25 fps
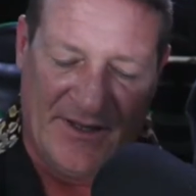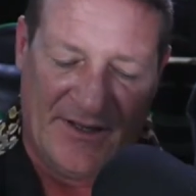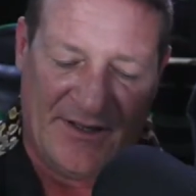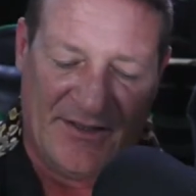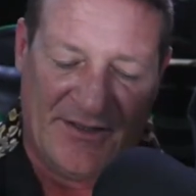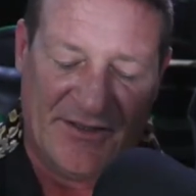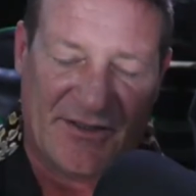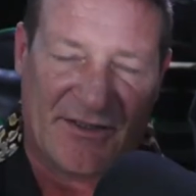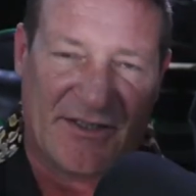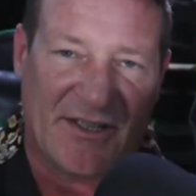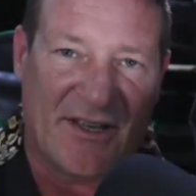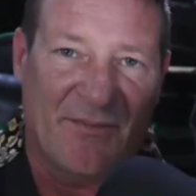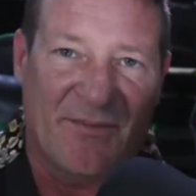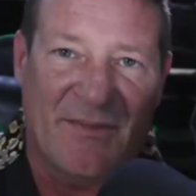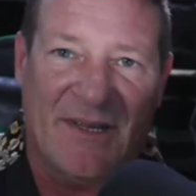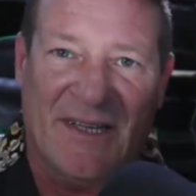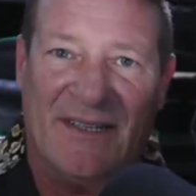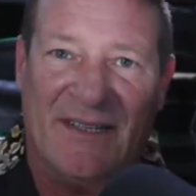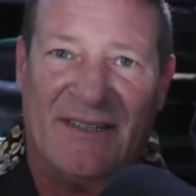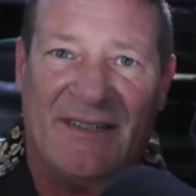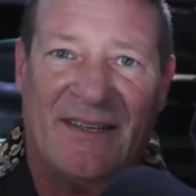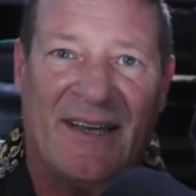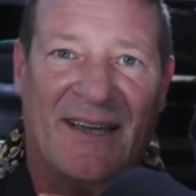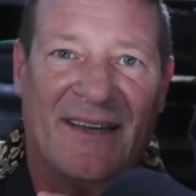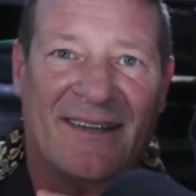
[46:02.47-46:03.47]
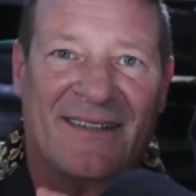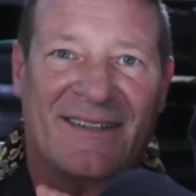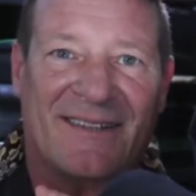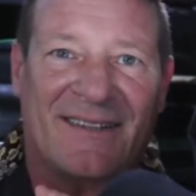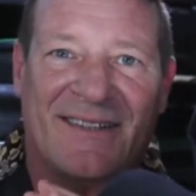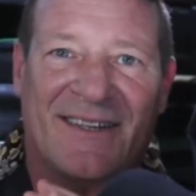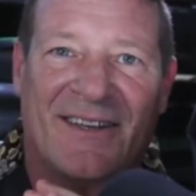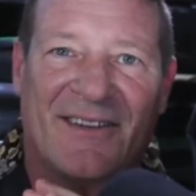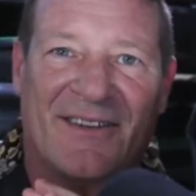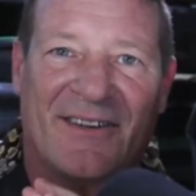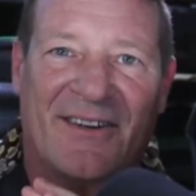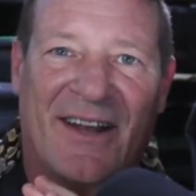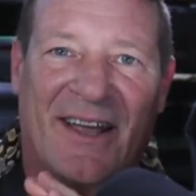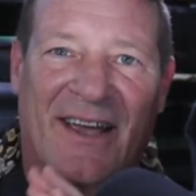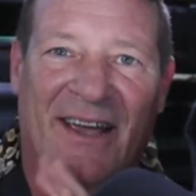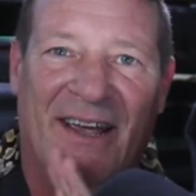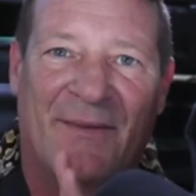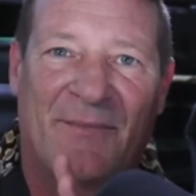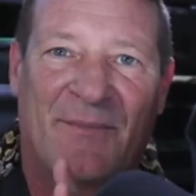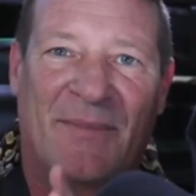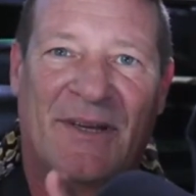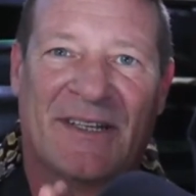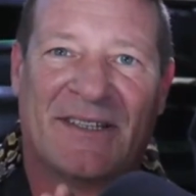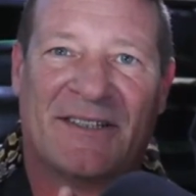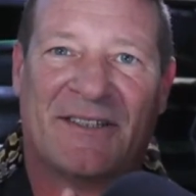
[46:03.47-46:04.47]
Just sent me a text the other day,
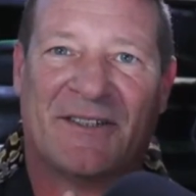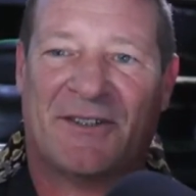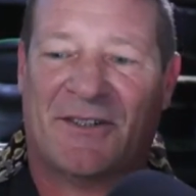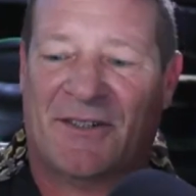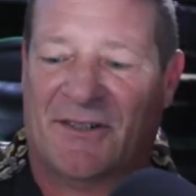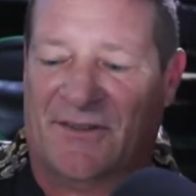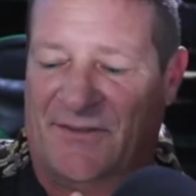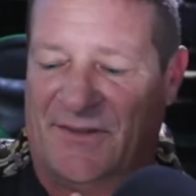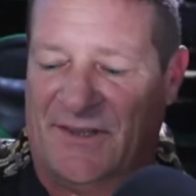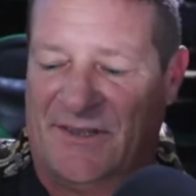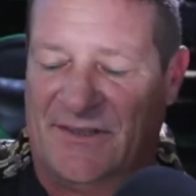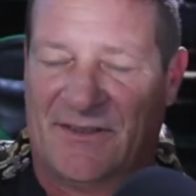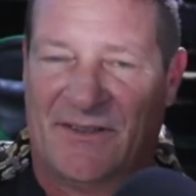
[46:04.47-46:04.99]
picture of his